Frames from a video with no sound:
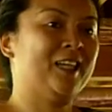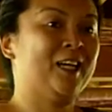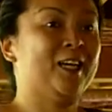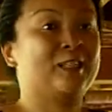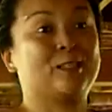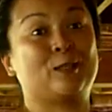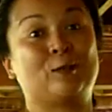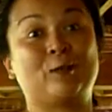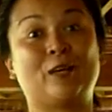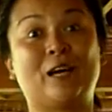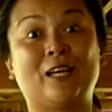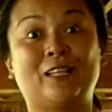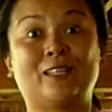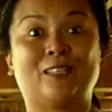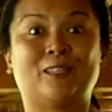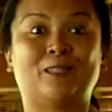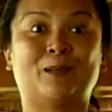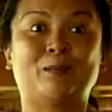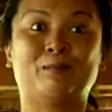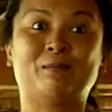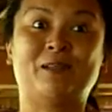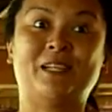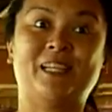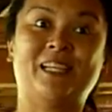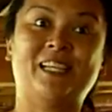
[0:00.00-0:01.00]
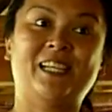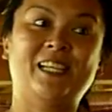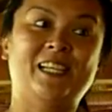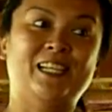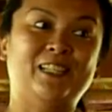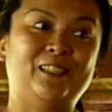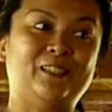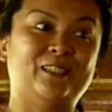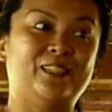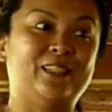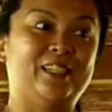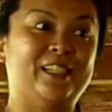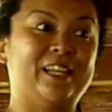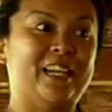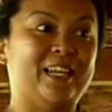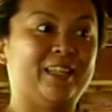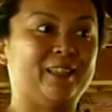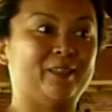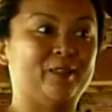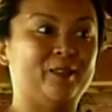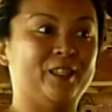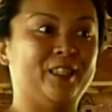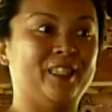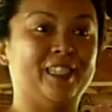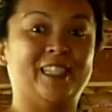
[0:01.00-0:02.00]
We got somebody to donate the
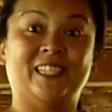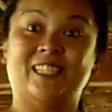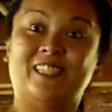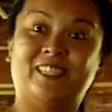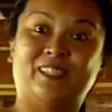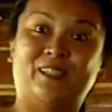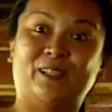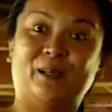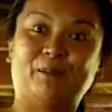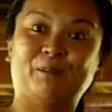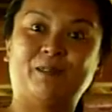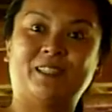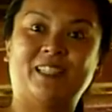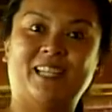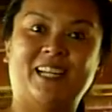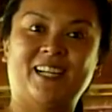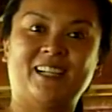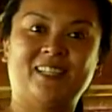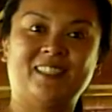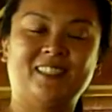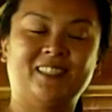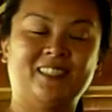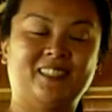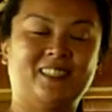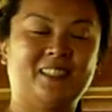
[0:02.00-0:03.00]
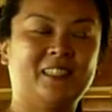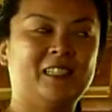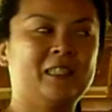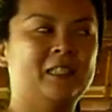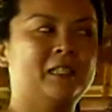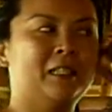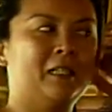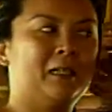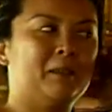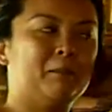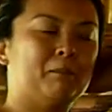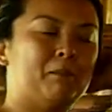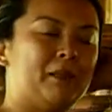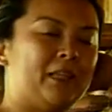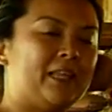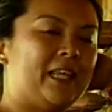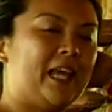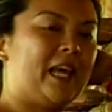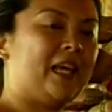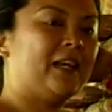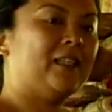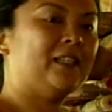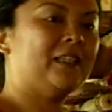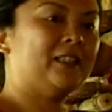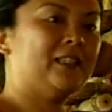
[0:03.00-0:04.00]
machines, they're upstairs. But
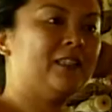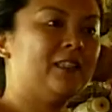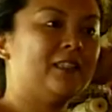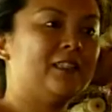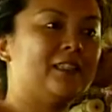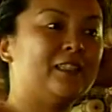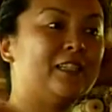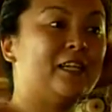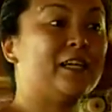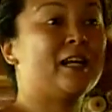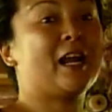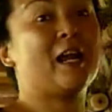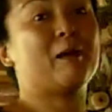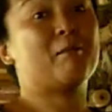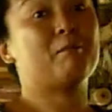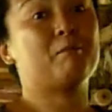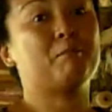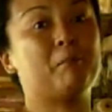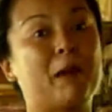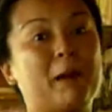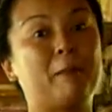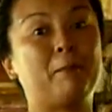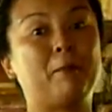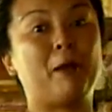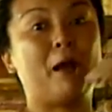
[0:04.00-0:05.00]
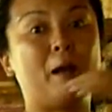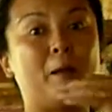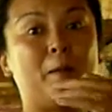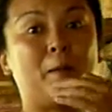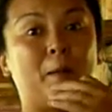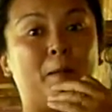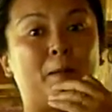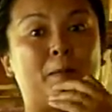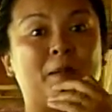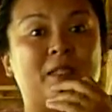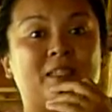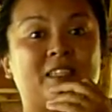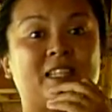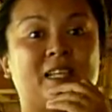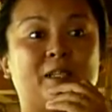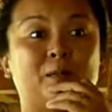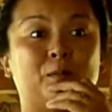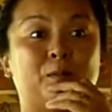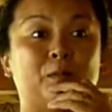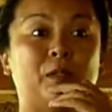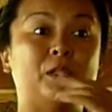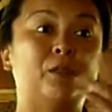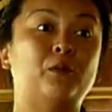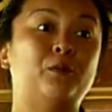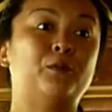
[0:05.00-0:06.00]
then my problem is that
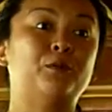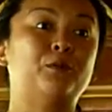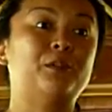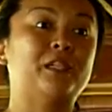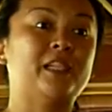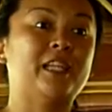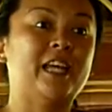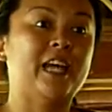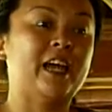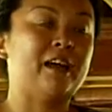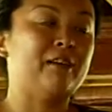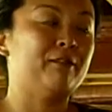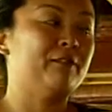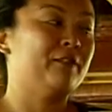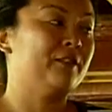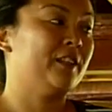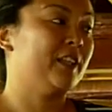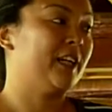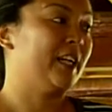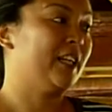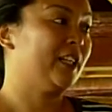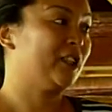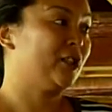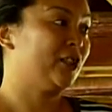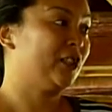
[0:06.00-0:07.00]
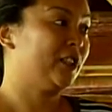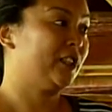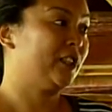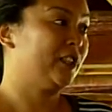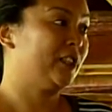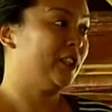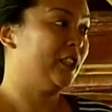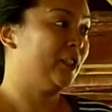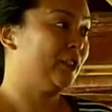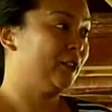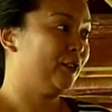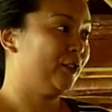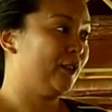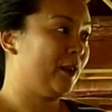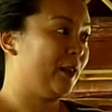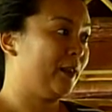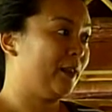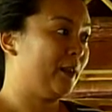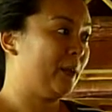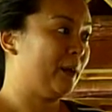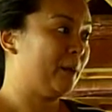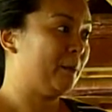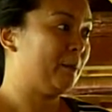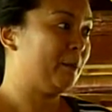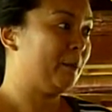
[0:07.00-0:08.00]
we don't really have the electricity to run
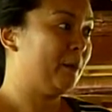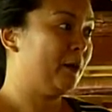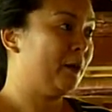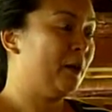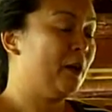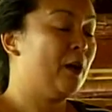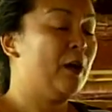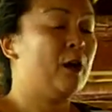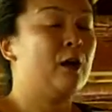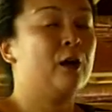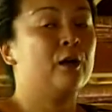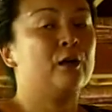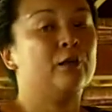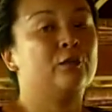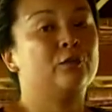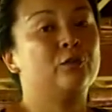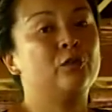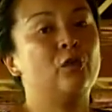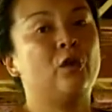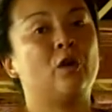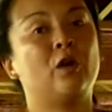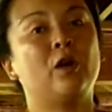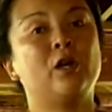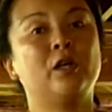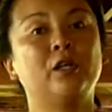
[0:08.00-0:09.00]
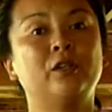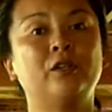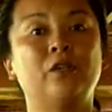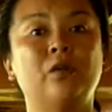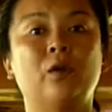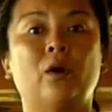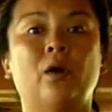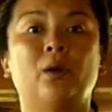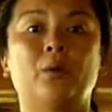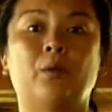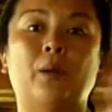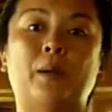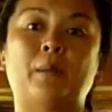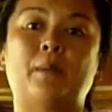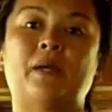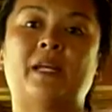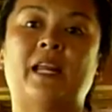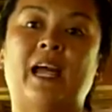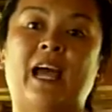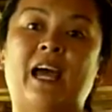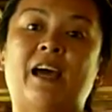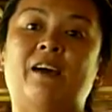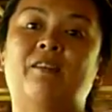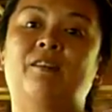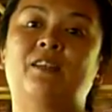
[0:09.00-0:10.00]
them, nor do our women
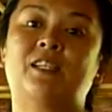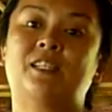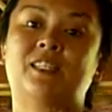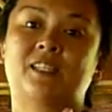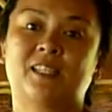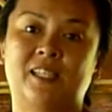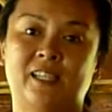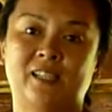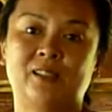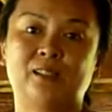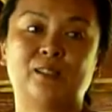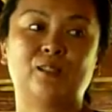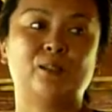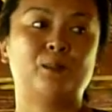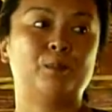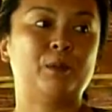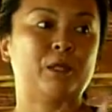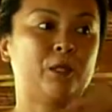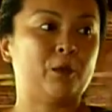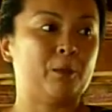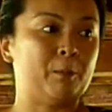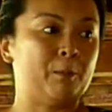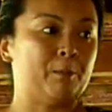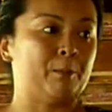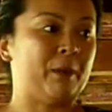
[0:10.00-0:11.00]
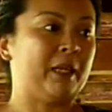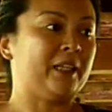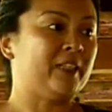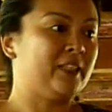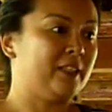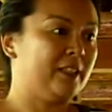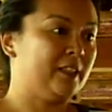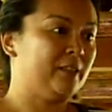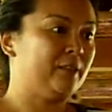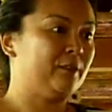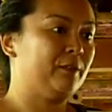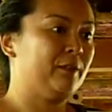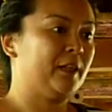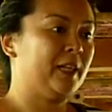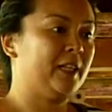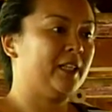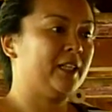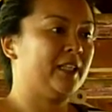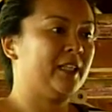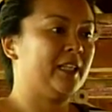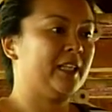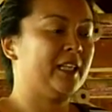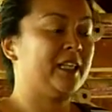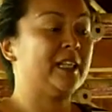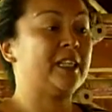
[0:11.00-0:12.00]
have the skills to be competitive
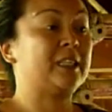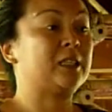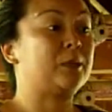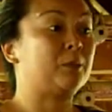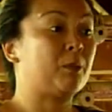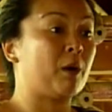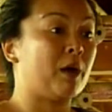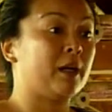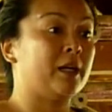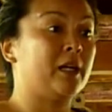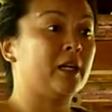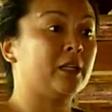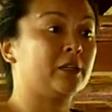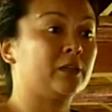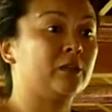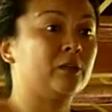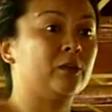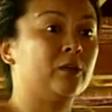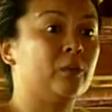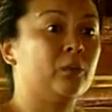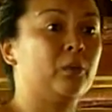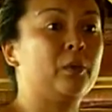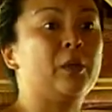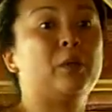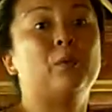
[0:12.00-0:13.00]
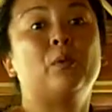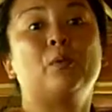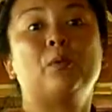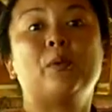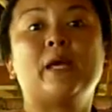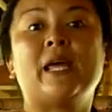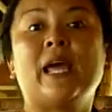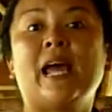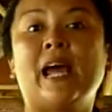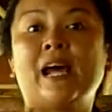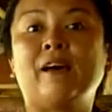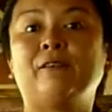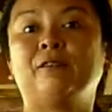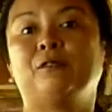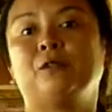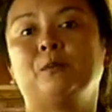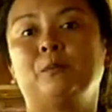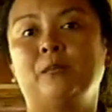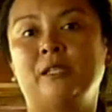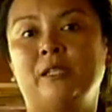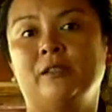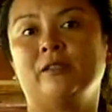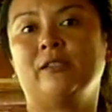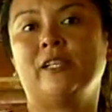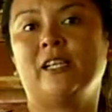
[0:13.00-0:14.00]
in this product. We have to
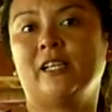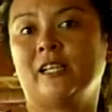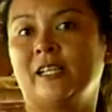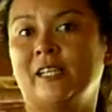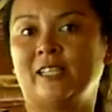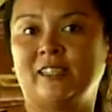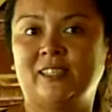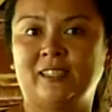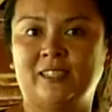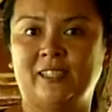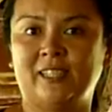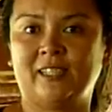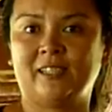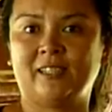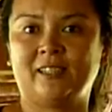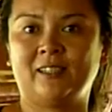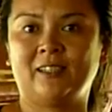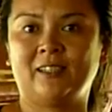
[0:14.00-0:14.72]
be realistic.